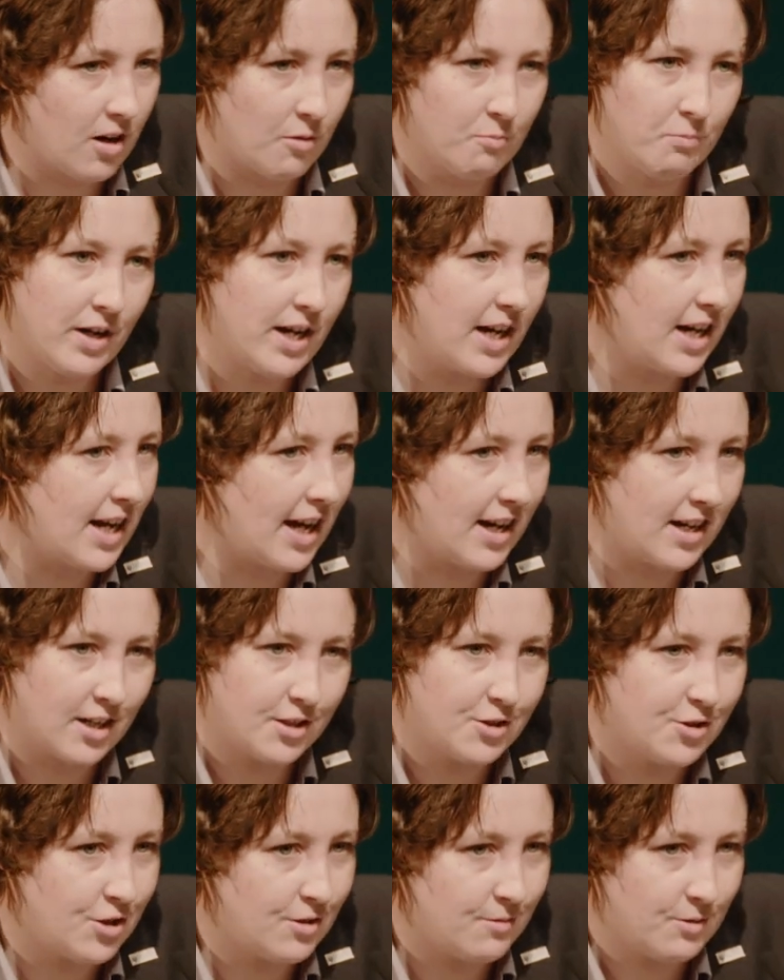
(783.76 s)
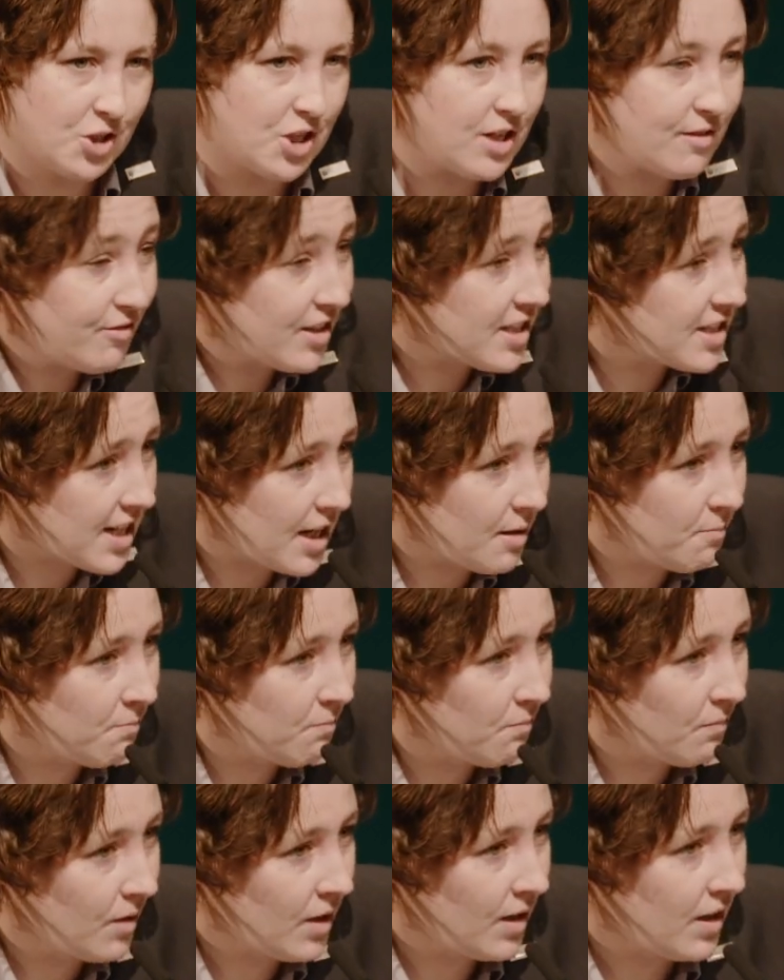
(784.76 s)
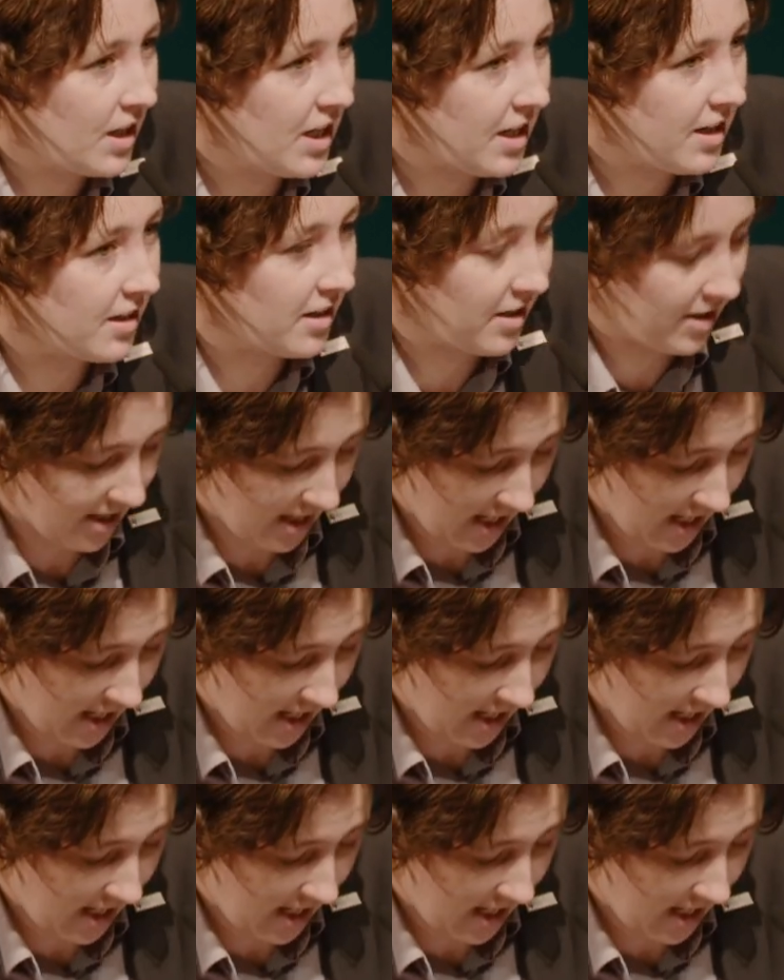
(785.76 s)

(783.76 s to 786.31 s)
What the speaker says: Cymru can't achieve the same here